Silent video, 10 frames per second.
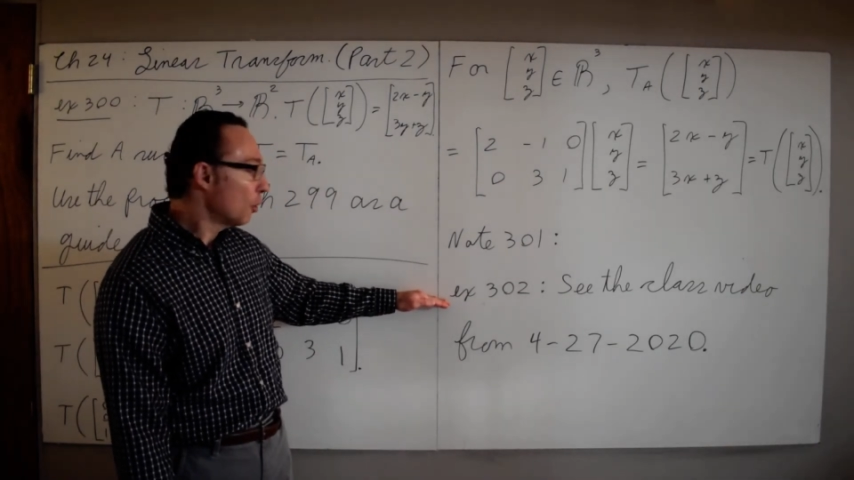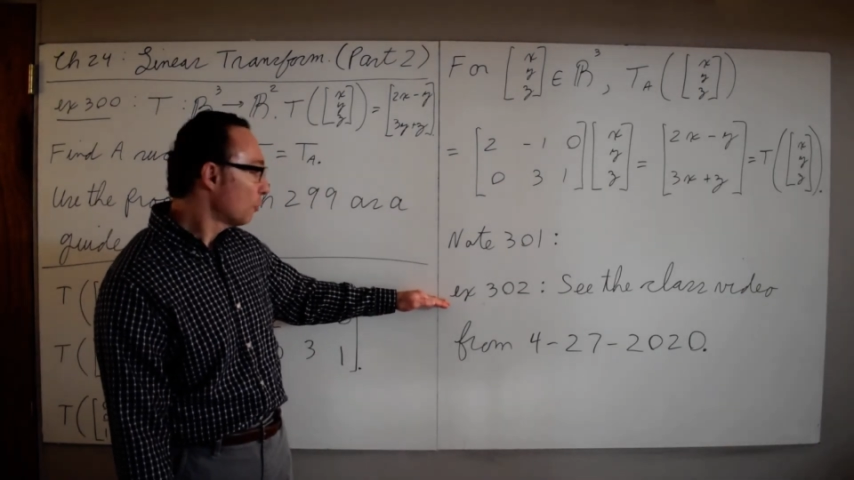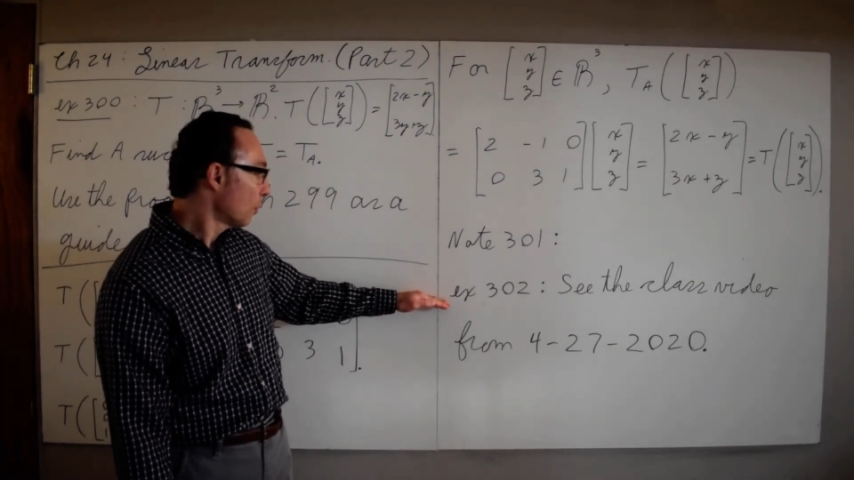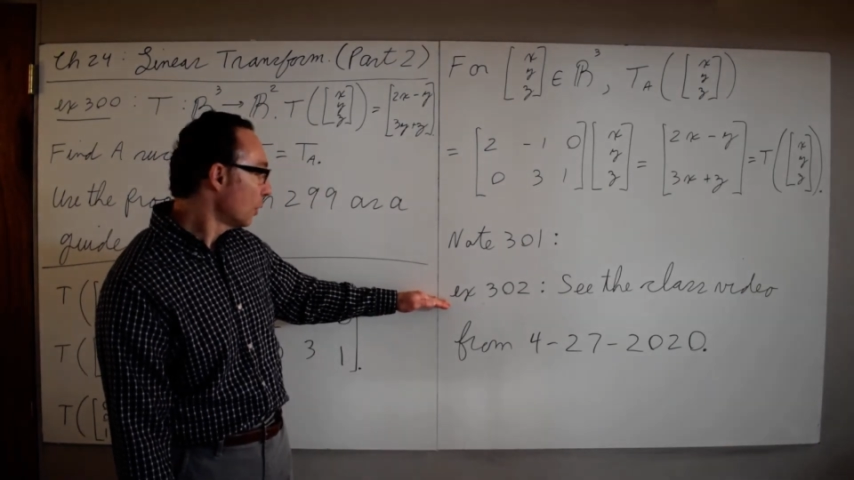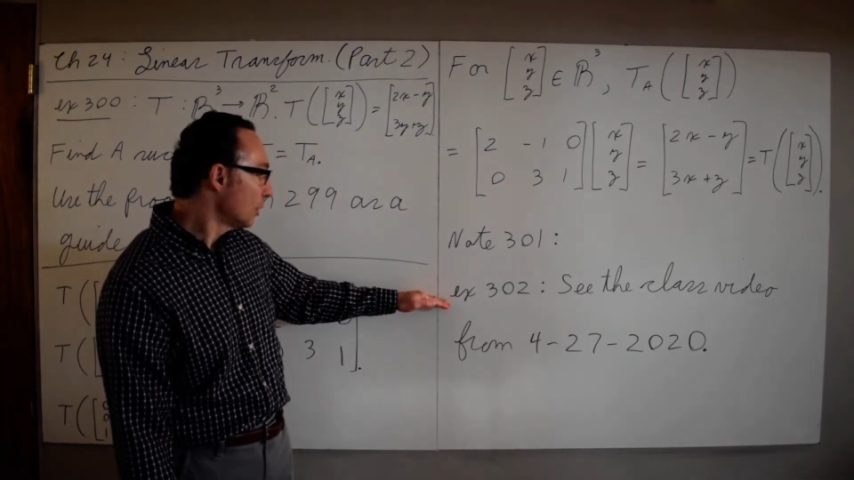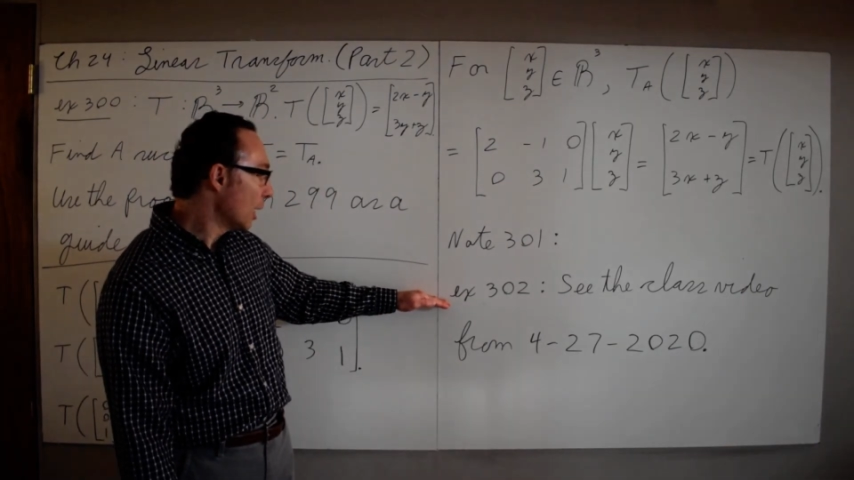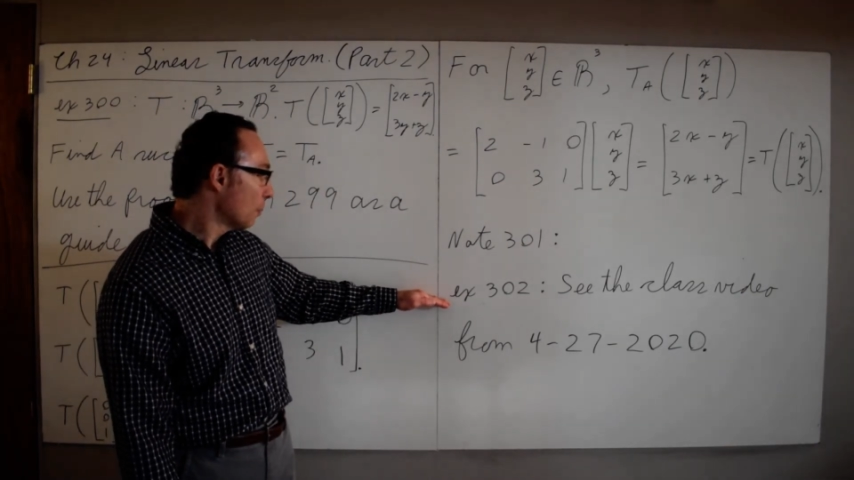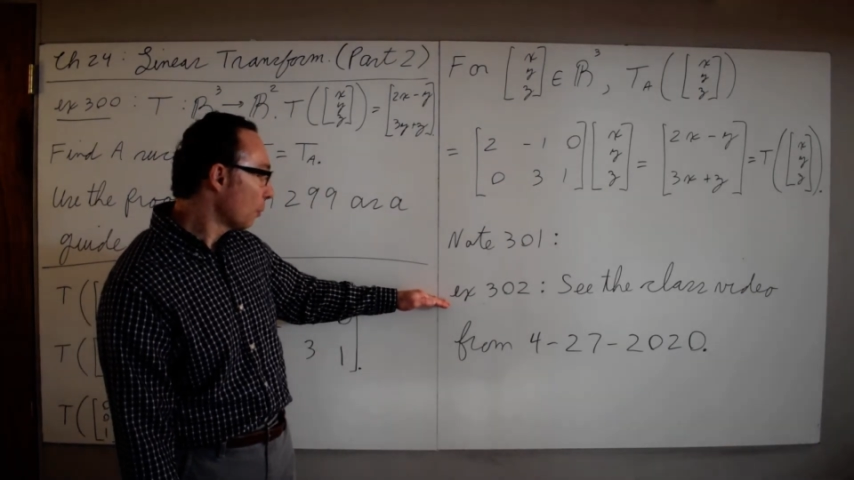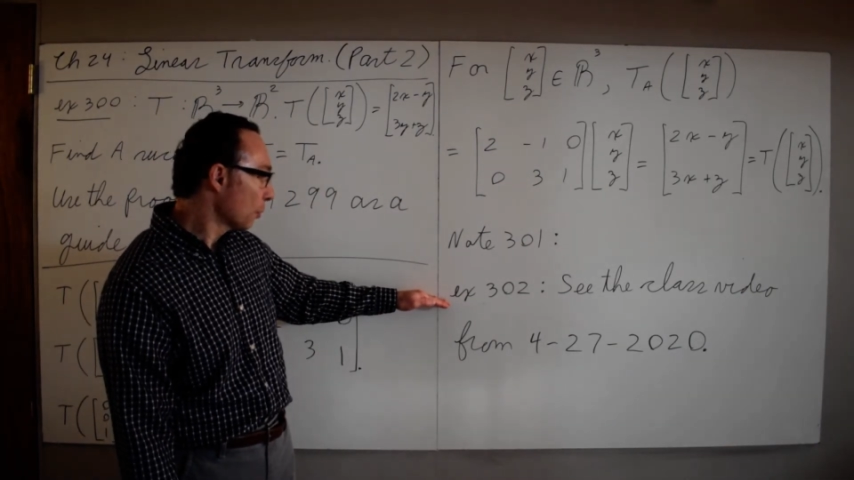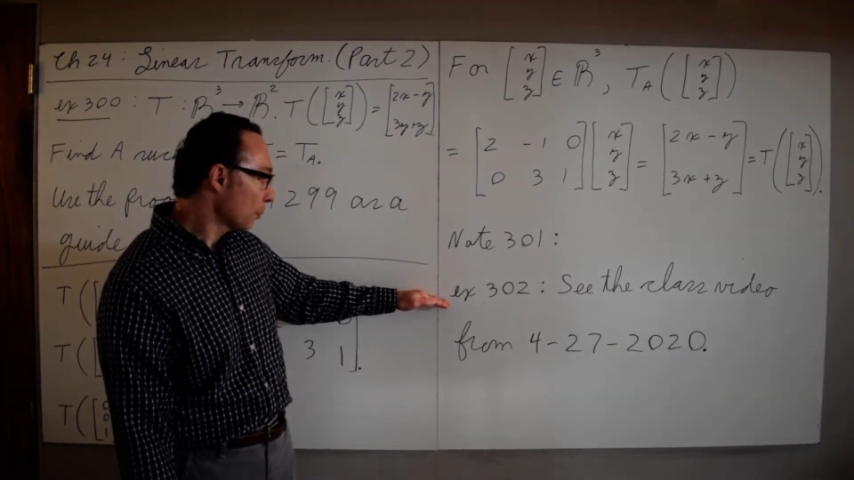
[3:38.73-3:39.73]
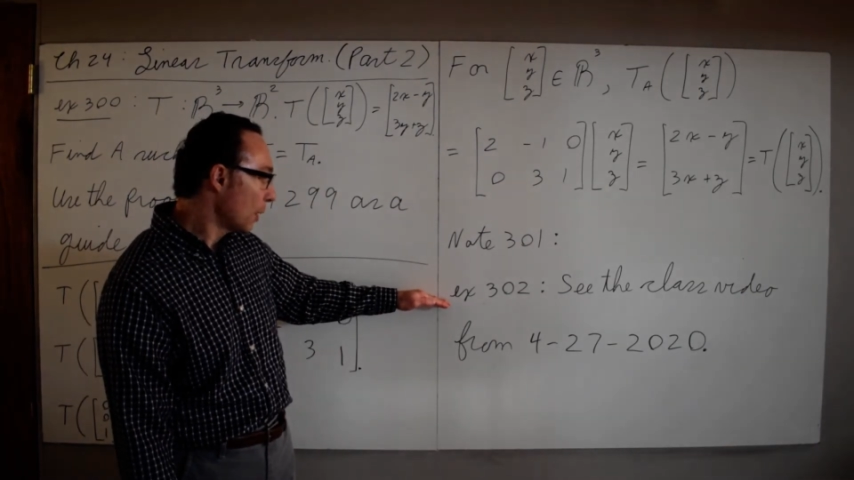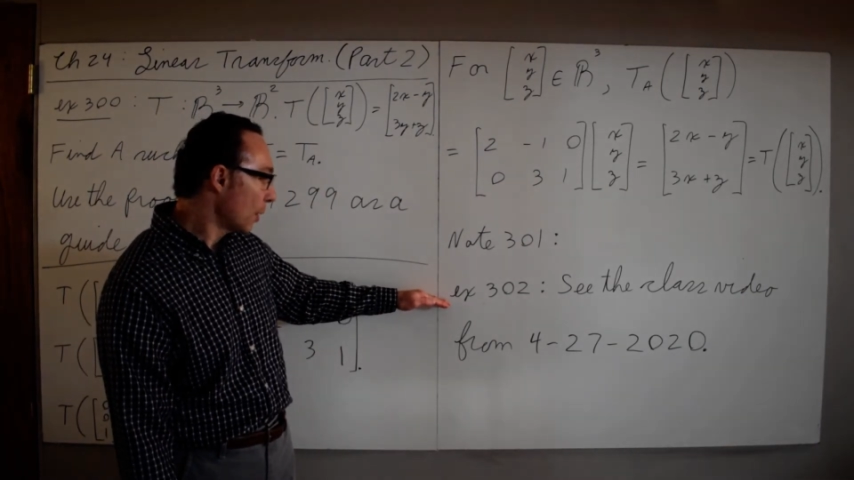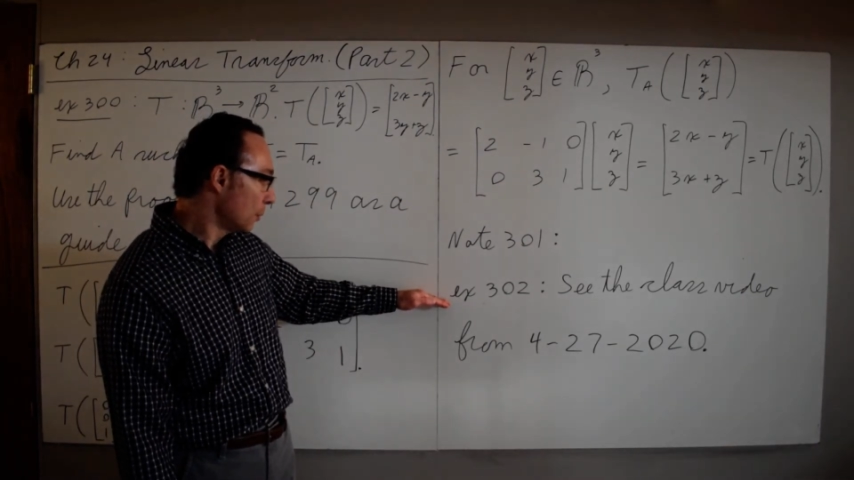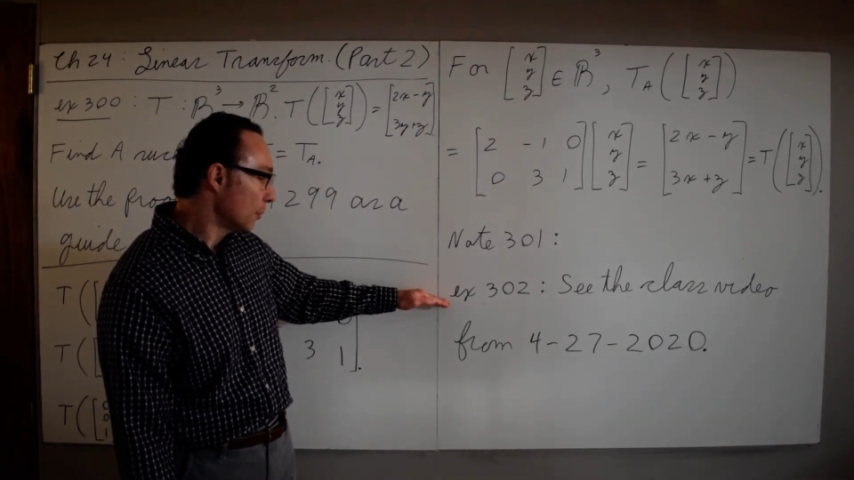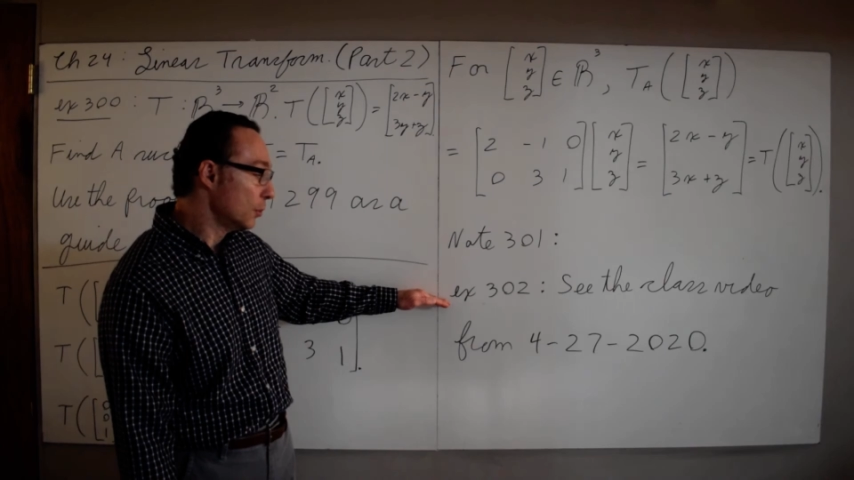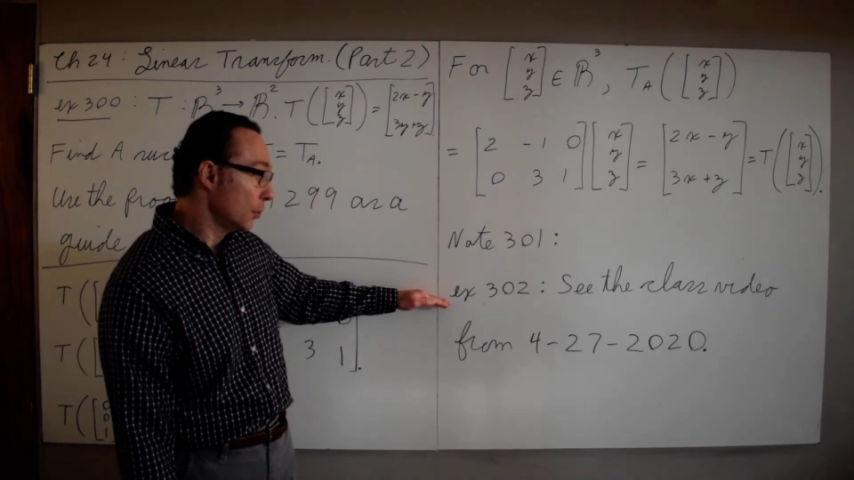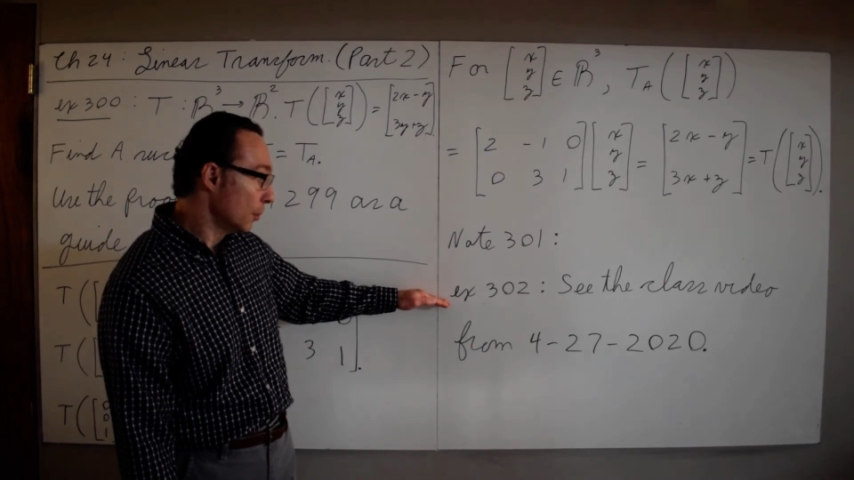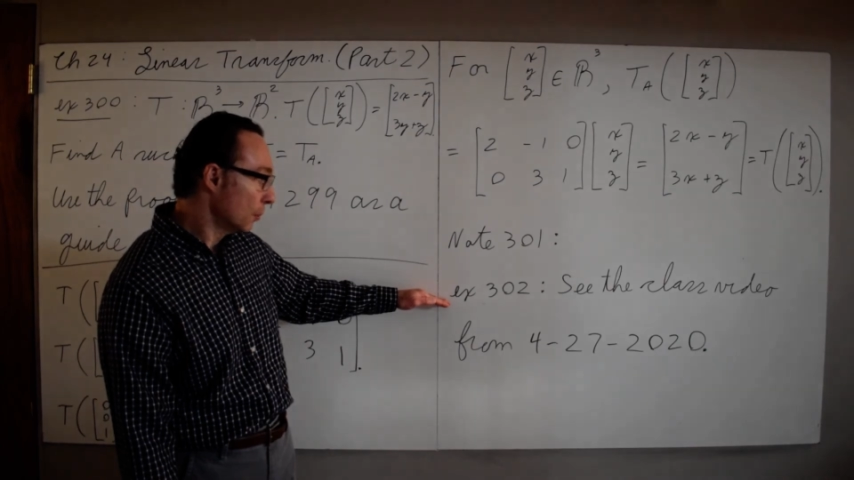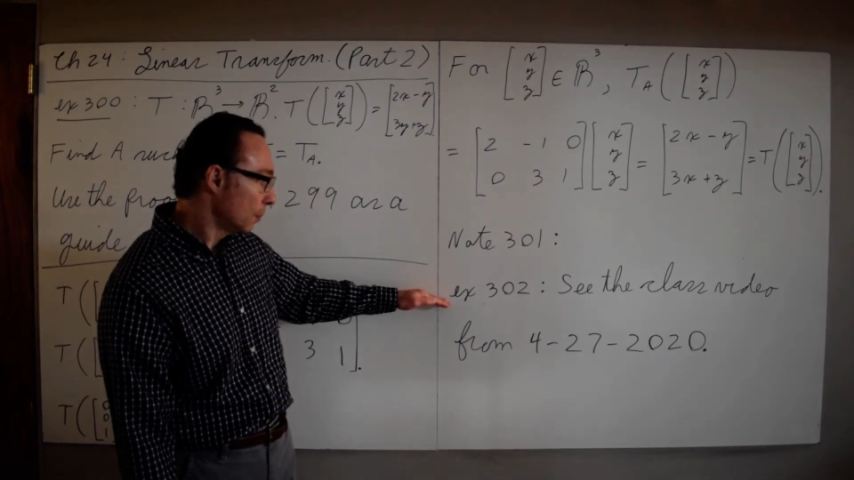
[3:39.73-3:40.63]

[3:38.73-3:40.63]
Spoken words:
for example 302.